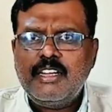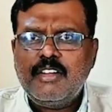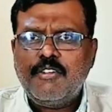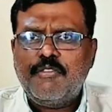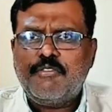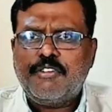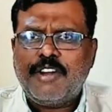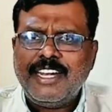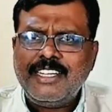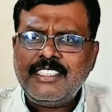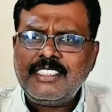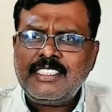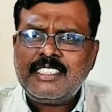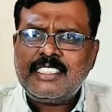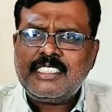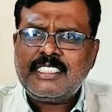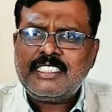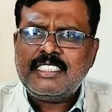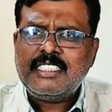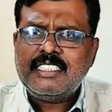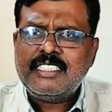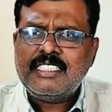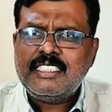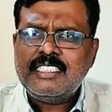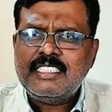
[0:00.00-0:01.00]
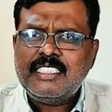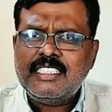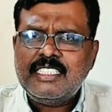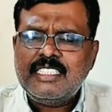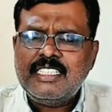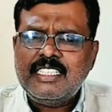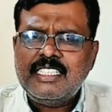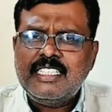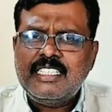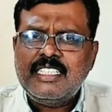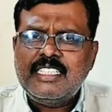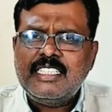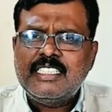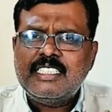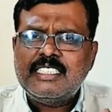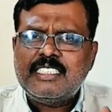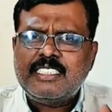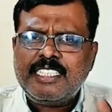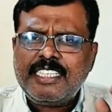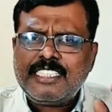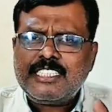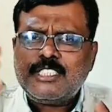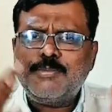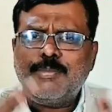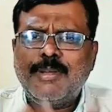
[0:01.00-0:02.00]
Friends,
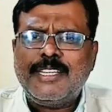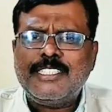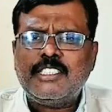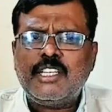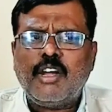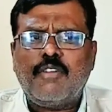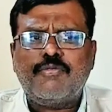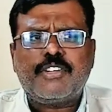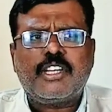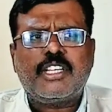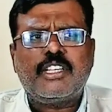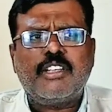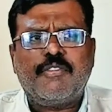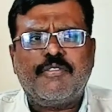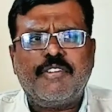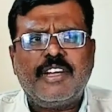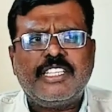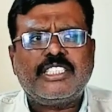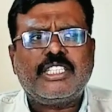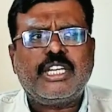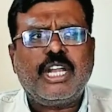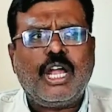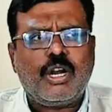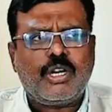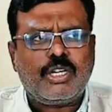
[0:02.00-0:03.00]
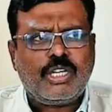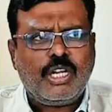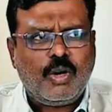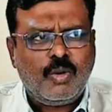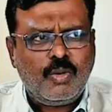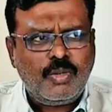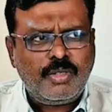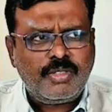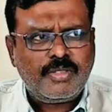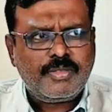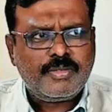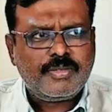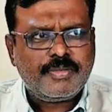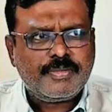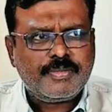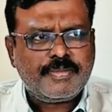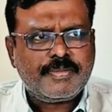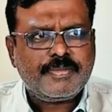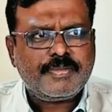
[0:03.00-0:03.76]
6 months after the first lockdown